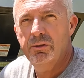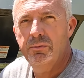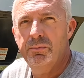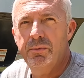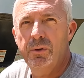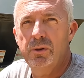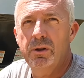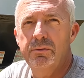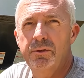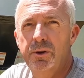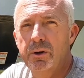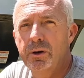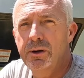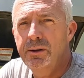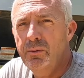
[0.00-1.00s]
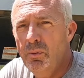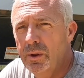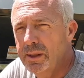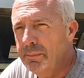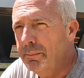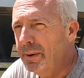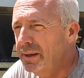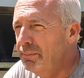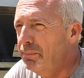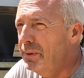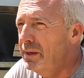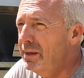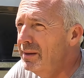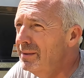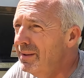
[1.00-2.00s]
full of urine. While it might
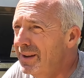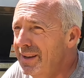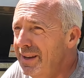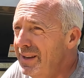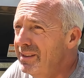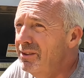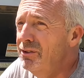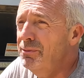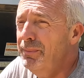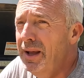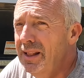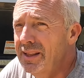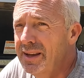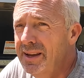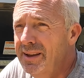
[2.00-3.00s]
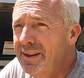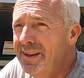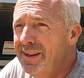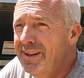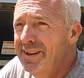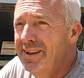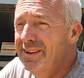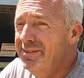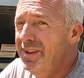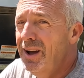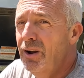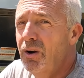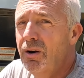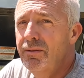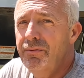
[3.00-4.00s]
be, again, smelly, it's
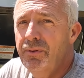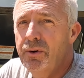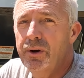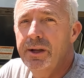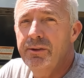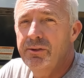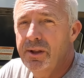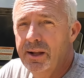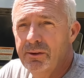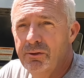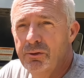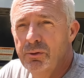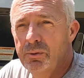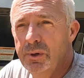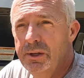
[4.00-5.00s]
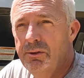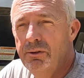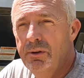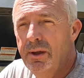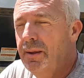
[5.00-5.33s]
not harmful, it's not sewage.